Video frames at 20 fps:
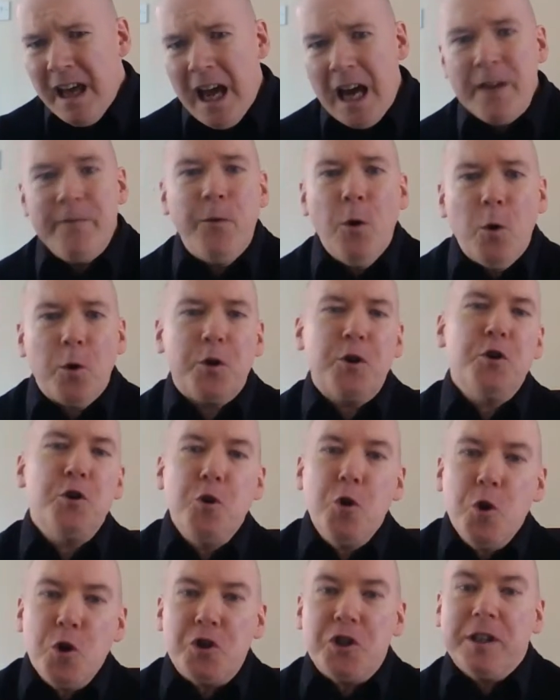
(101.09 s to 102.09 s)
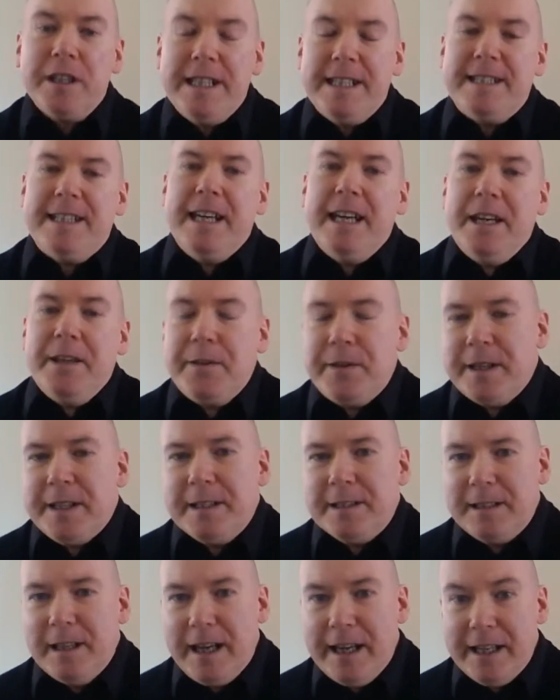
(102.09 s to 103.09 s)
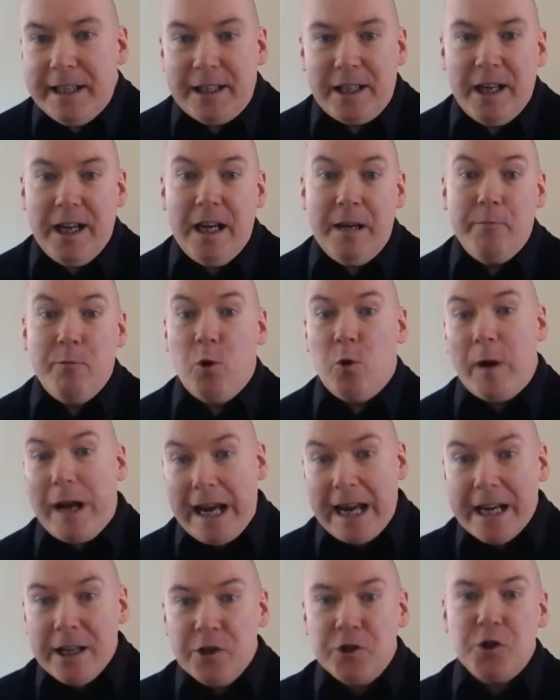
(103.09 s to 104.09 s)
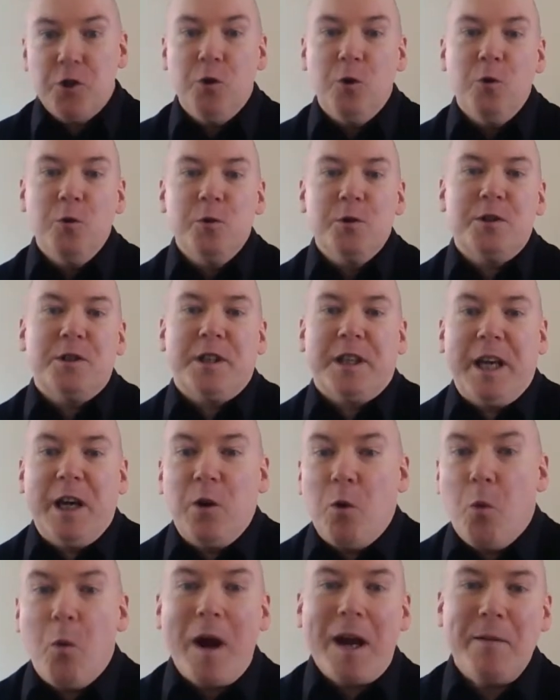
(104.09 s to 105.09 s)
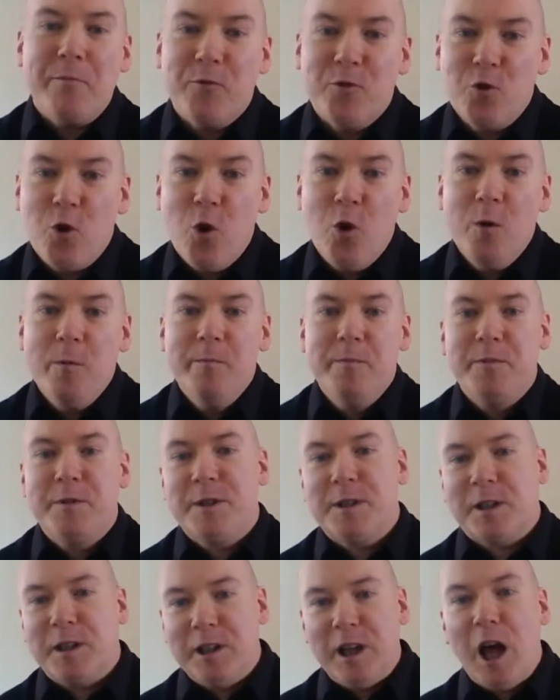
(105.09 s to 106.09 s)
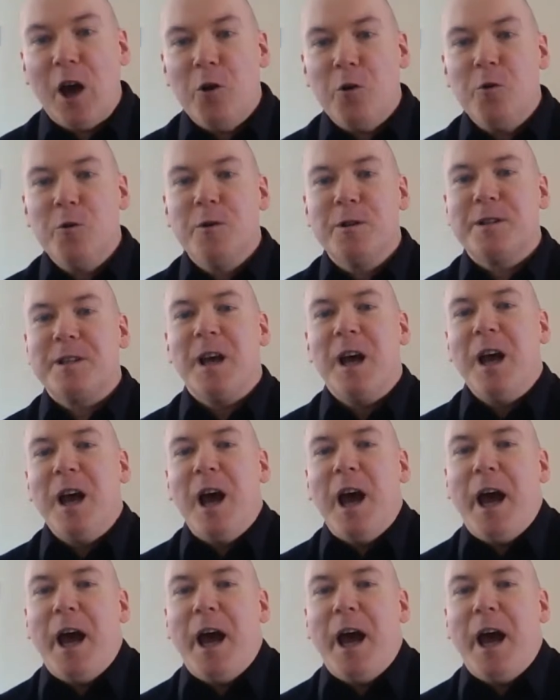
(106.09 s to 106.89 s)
And folk usually say things like angels, kind of white robes, clouds,